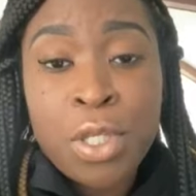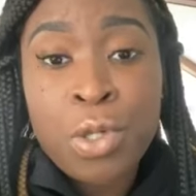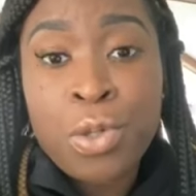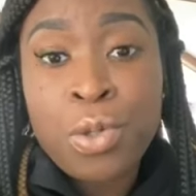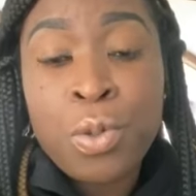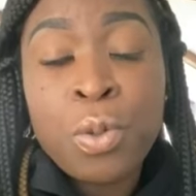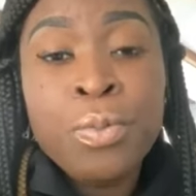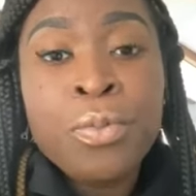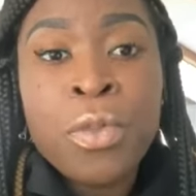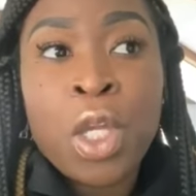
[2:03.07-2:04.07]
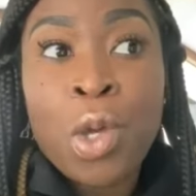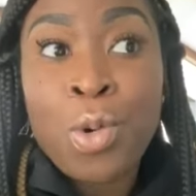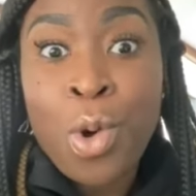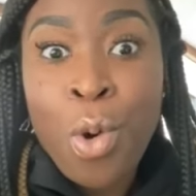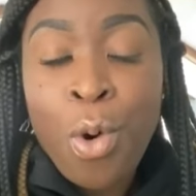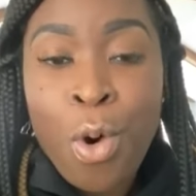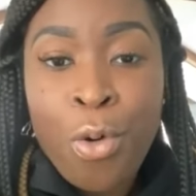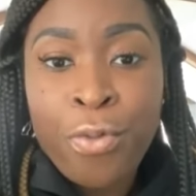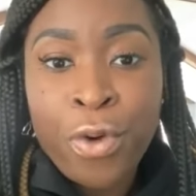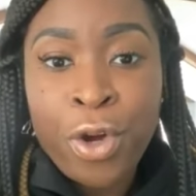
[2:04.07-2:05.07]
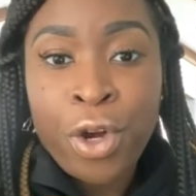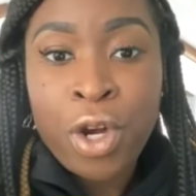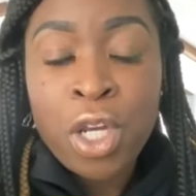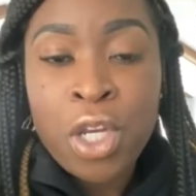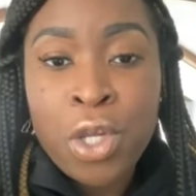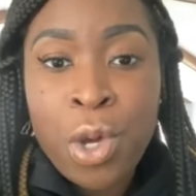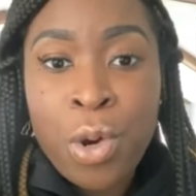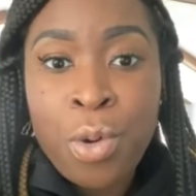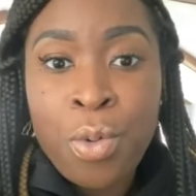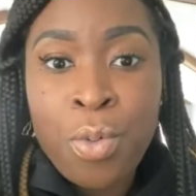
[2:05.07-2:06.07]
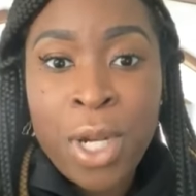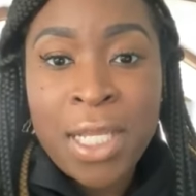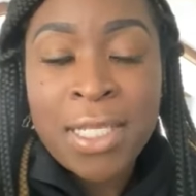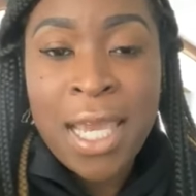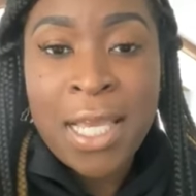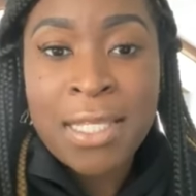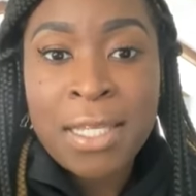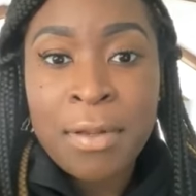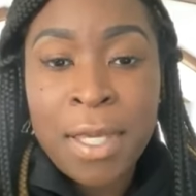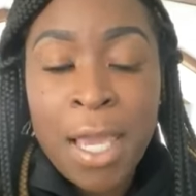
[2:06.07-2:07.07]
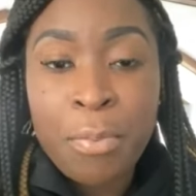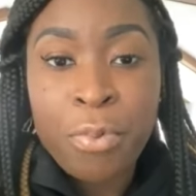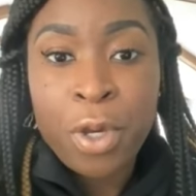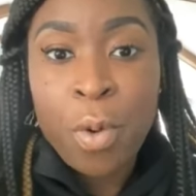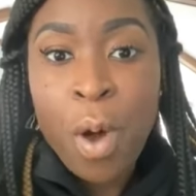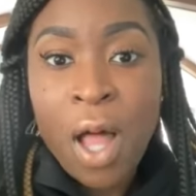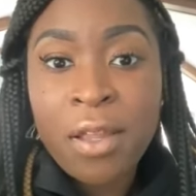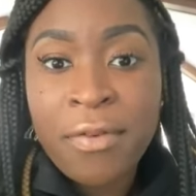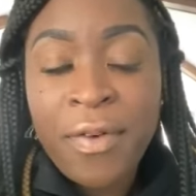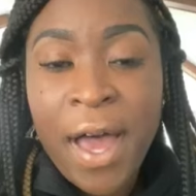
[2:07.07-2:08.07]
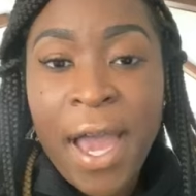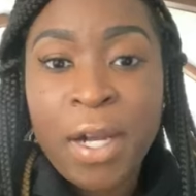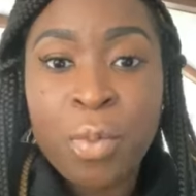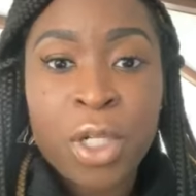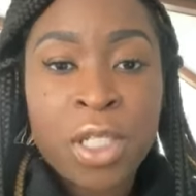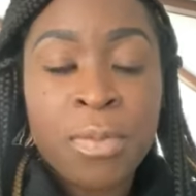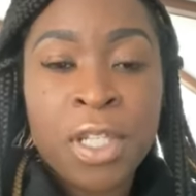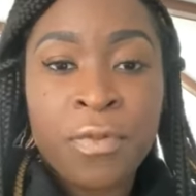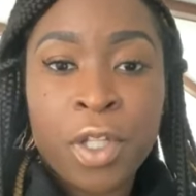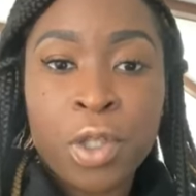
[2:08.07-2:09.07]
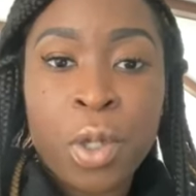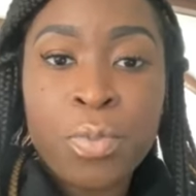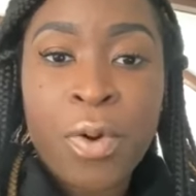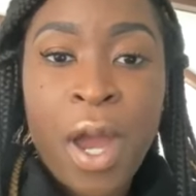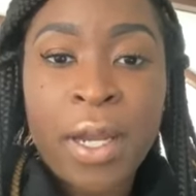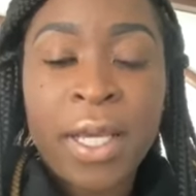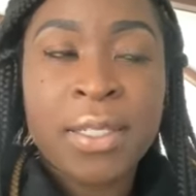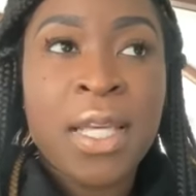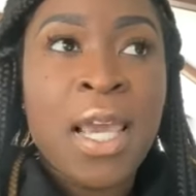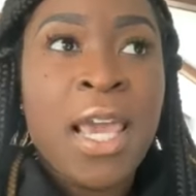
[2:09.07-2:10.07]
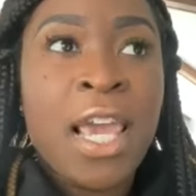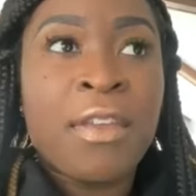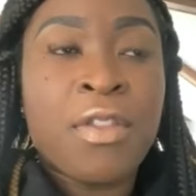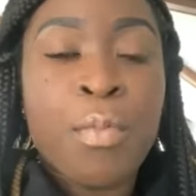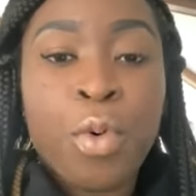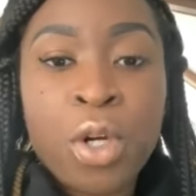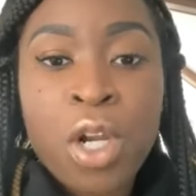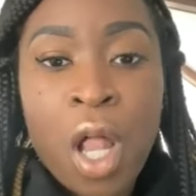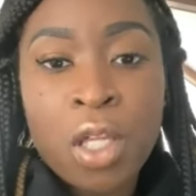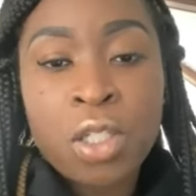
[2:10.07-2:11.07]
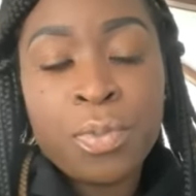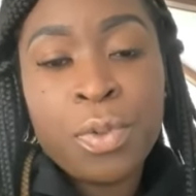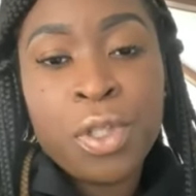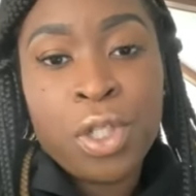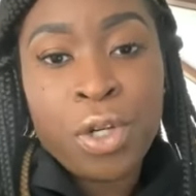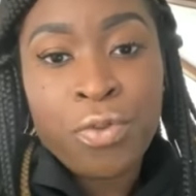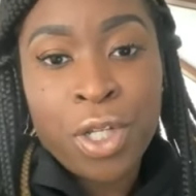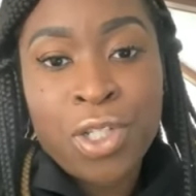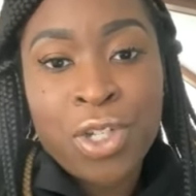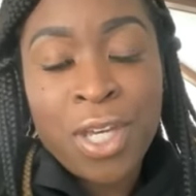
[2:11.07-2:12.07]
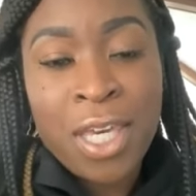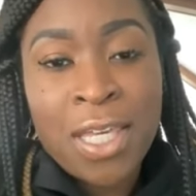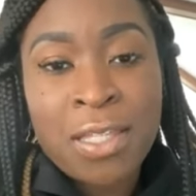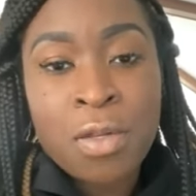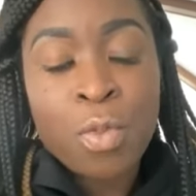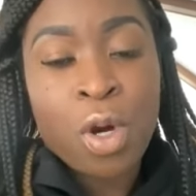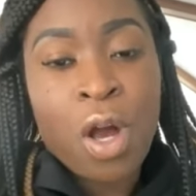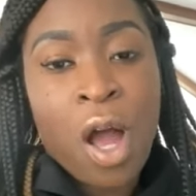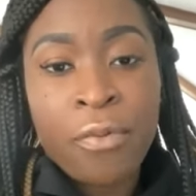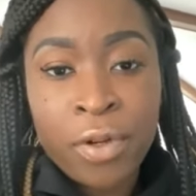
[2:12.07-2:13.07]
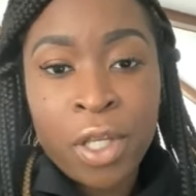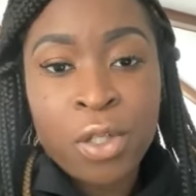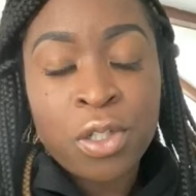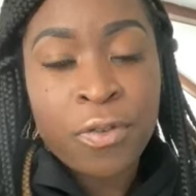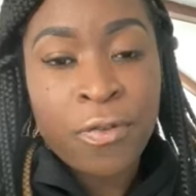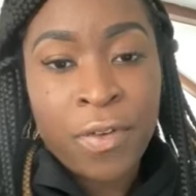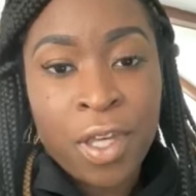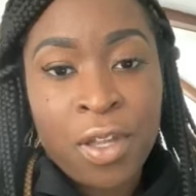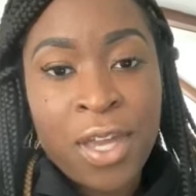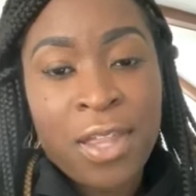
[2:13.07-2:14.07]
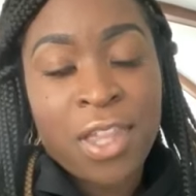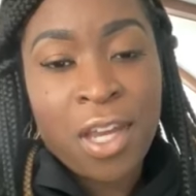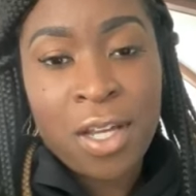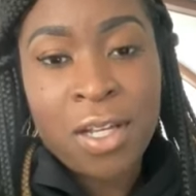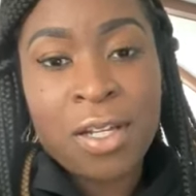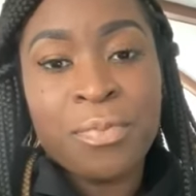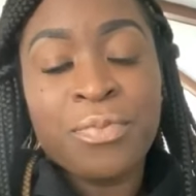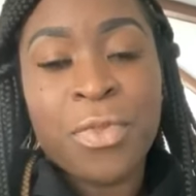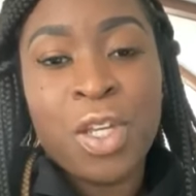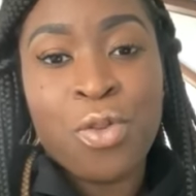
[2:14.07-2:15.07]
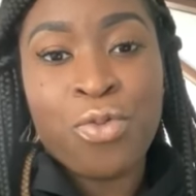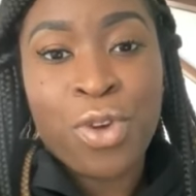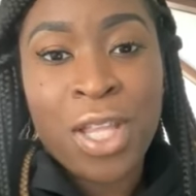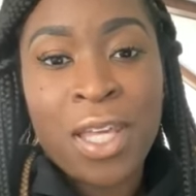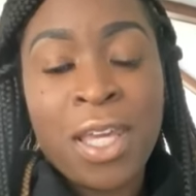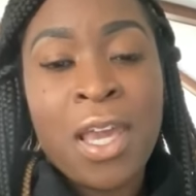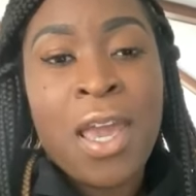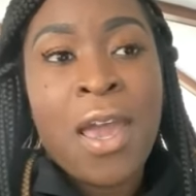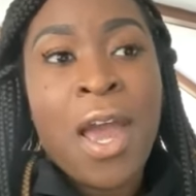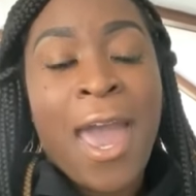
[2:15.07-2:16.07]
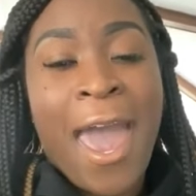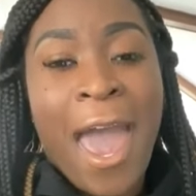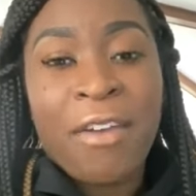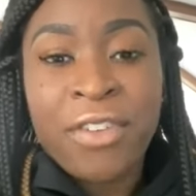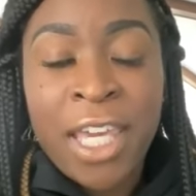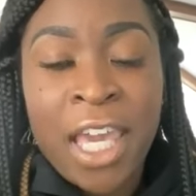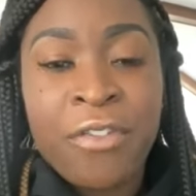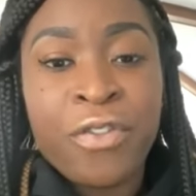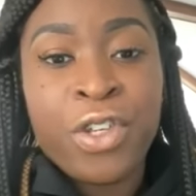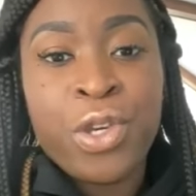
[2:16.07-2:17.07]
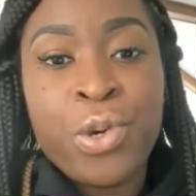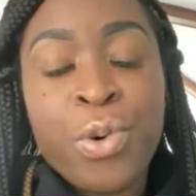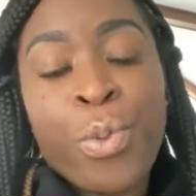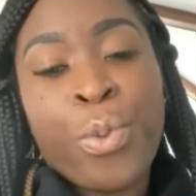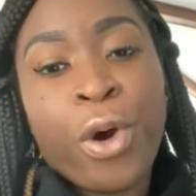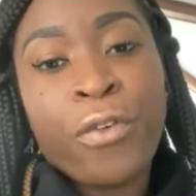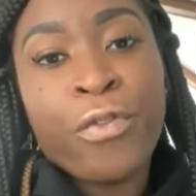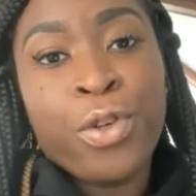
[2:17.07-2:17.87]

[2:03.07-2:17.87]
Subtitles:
to, go over, what it takes to get pre-qualified, what are some different loan products. The more knowledgeable your realtor is, the more confident you should feel that they're gonna, really advocate for you and work